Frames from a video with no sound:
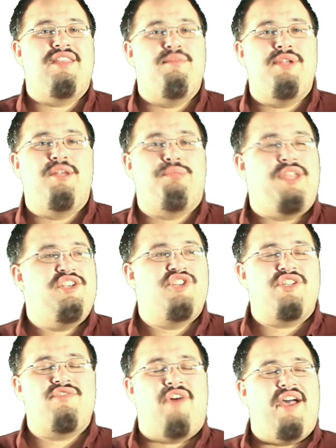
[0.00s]
Limited play
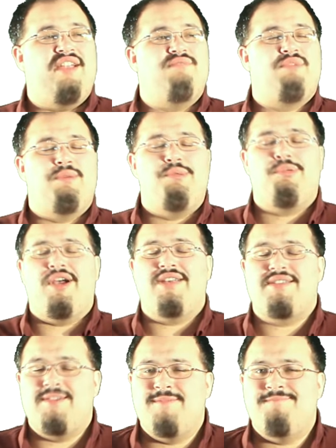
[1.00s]
just fine. I'm
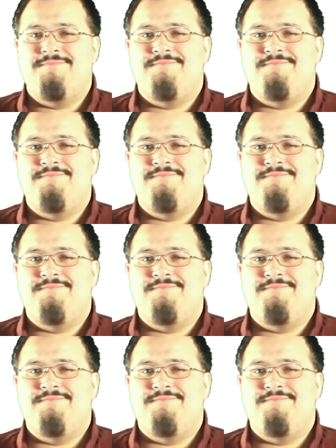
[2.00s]
impressed.